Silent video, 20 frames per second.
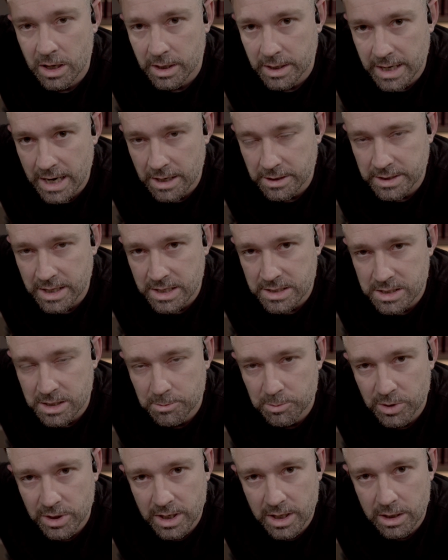Now that that's
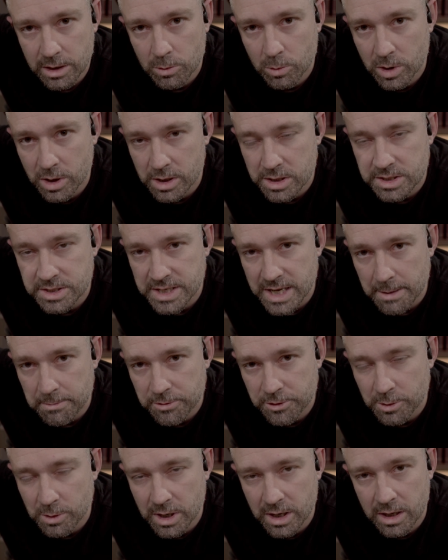complete, we'll go to step
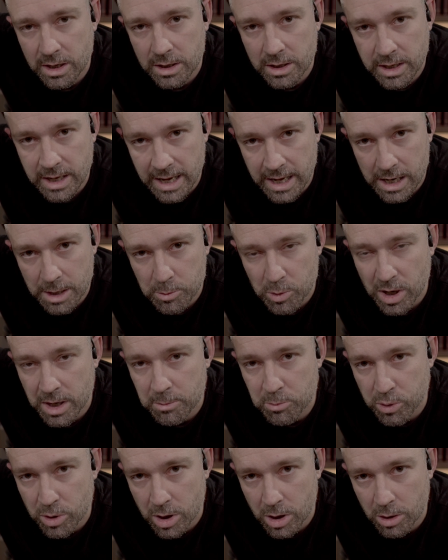three,
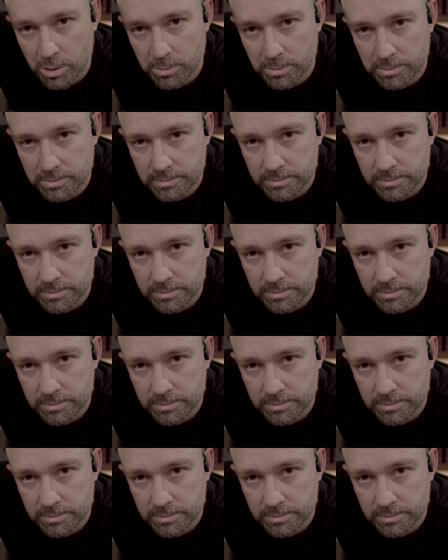calibrate probe.